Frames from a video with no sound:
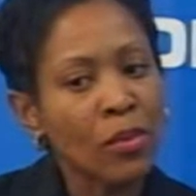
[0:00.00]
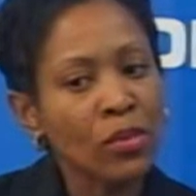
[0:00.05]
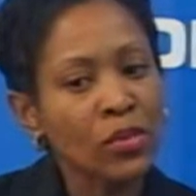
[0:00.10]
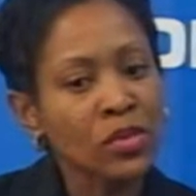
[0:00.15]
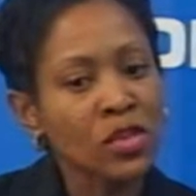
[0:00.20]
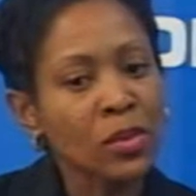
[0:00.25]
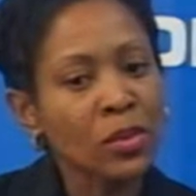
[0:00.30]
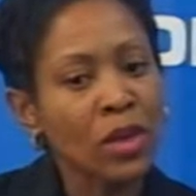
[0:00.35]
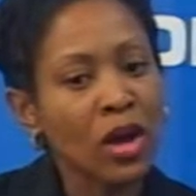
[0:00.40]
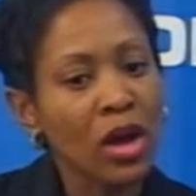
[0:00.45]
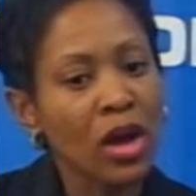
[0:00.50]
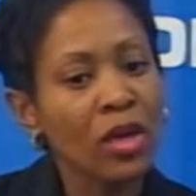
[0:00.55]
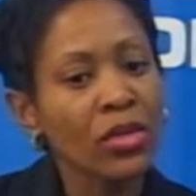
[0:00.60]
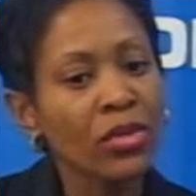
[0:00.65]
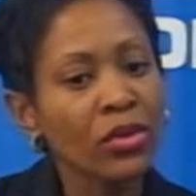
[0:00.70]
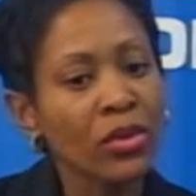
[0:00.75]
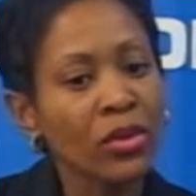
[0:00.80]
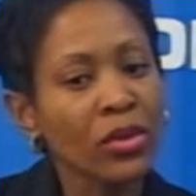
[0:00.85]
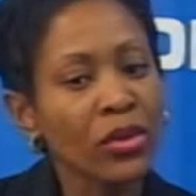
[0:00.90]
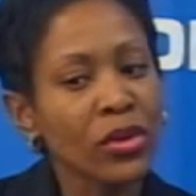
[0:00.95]
some
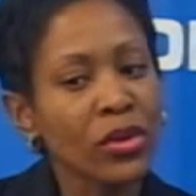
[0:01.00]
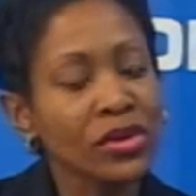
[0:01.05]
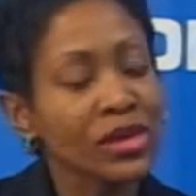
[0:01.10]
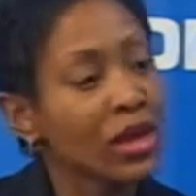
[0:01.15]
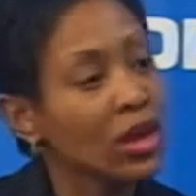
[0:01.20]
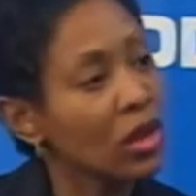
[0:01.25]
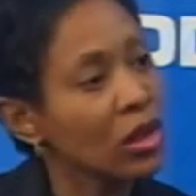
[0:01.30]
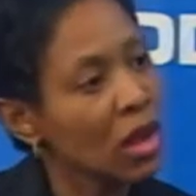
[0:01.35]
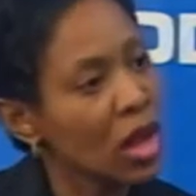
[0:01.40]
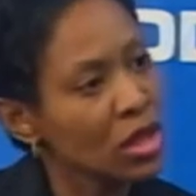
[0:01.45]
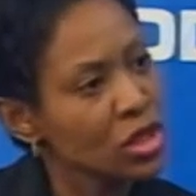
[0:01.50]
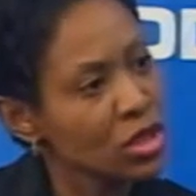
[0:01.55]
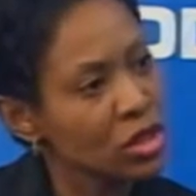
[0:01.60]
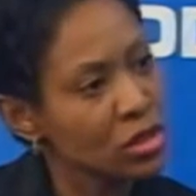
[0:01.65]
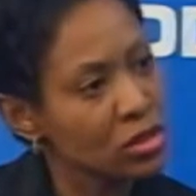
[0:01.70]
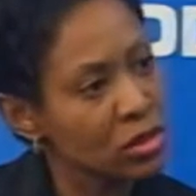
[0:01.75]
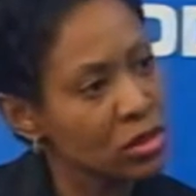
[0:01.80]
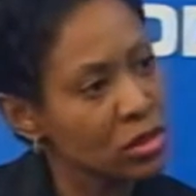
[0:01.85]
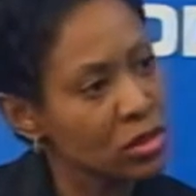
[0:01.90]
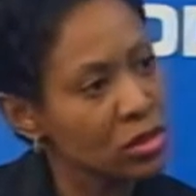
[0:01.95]
other
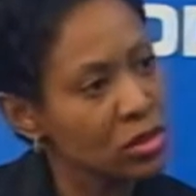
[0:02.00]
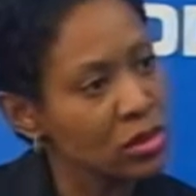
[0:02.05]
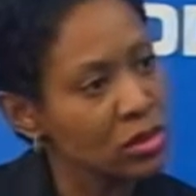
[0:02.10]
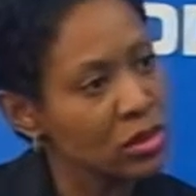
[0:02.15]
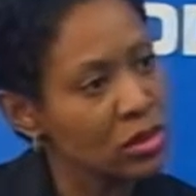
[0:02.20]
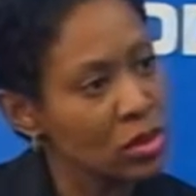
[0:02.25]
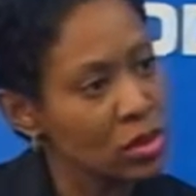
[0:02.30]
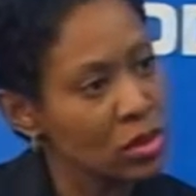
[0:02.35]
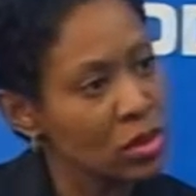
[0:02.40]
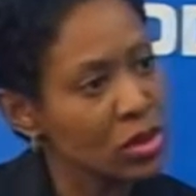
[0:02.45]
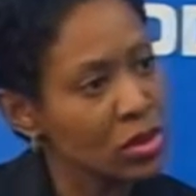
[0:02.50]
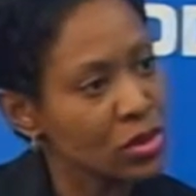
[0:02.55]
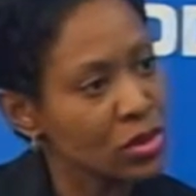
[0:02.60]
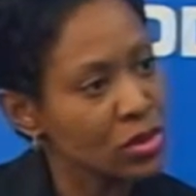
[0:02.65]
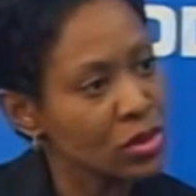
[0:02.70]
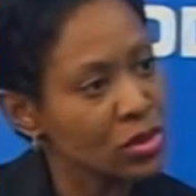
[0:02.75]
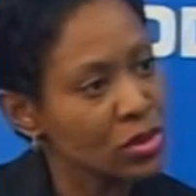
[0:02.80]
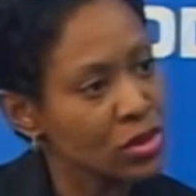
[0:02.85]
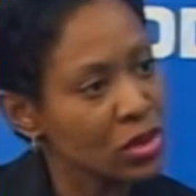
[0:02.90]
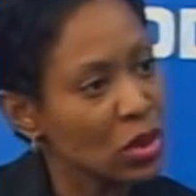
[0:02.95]
psychological
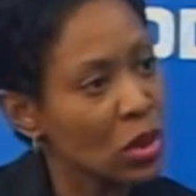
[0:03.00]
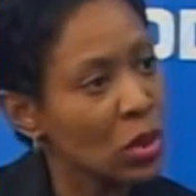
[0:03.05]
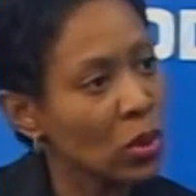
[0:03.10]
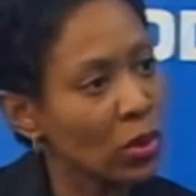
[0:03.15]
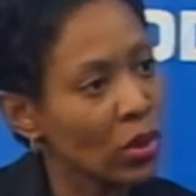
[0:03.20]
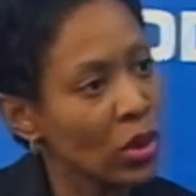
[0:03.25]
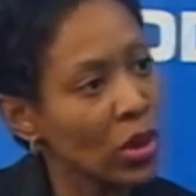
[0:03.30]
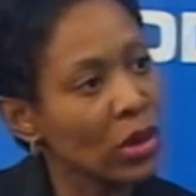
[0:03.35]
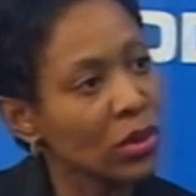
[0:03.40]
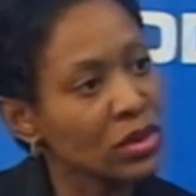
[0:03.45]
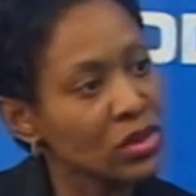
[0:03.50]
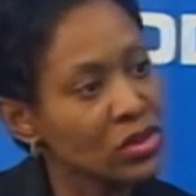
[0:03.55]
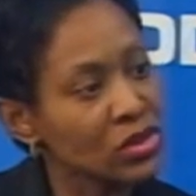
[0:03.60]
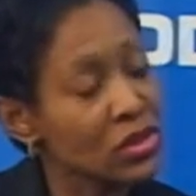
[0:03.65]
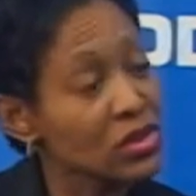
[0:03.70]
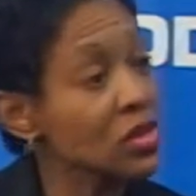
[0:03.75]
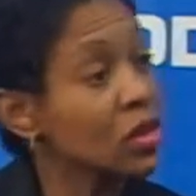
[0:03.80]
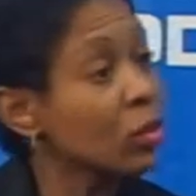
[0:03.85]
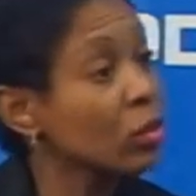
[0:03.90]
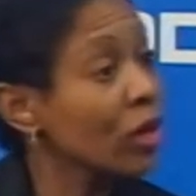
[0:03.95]
disorders. You'll see
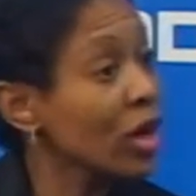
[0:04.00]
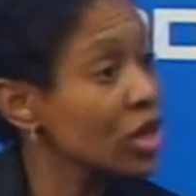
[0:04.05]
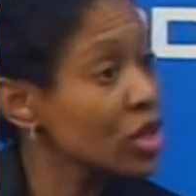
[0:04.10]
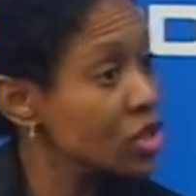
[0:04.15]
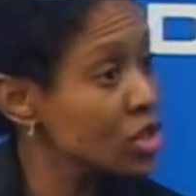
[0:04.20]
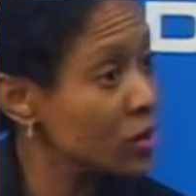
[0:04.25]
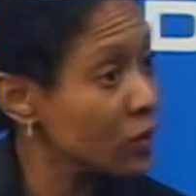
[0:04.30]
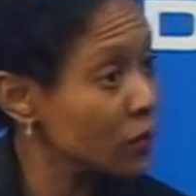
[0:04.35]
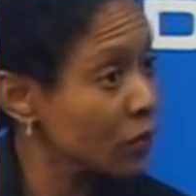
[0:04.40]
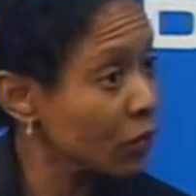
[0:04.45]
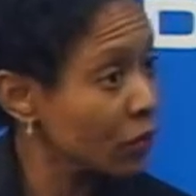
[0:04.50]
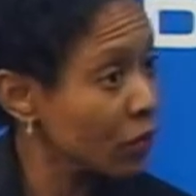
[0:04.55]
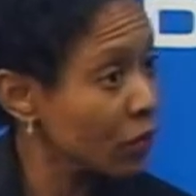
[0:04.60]
co-occurrences, depression.